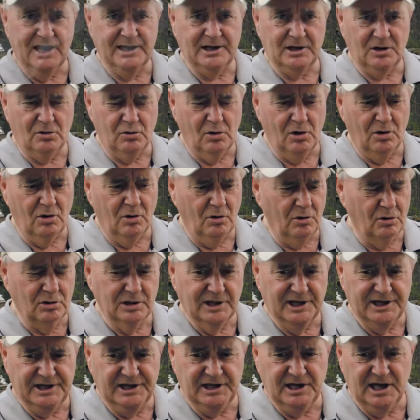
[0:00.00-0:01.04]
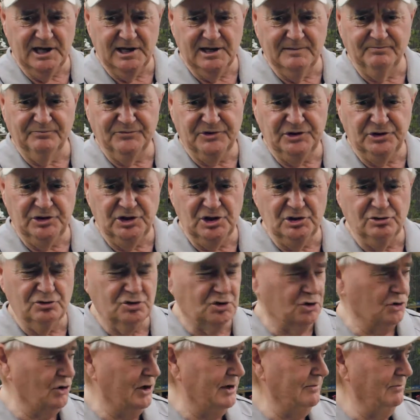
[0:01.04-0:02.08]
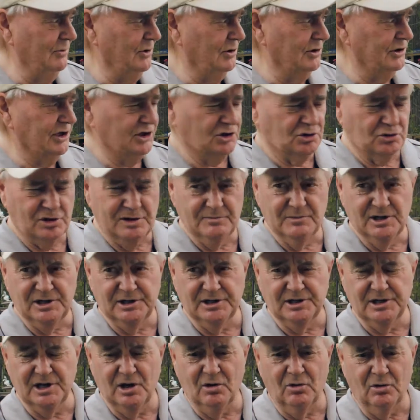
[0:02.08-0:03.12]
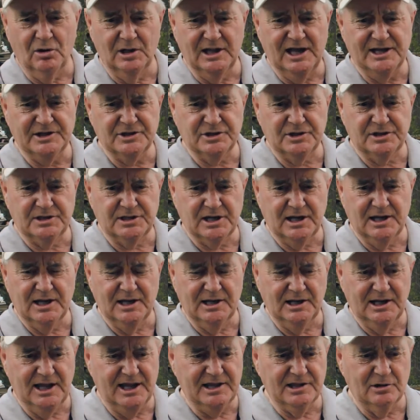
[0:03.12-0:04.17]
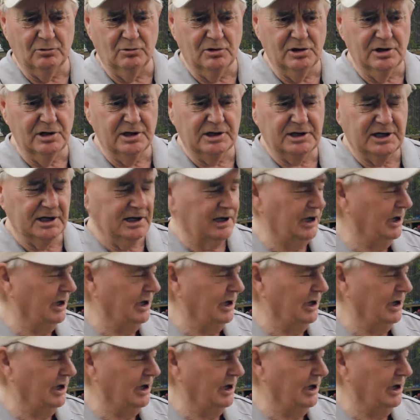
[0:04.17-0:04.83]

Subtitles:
make all the new trim, and all that leather work,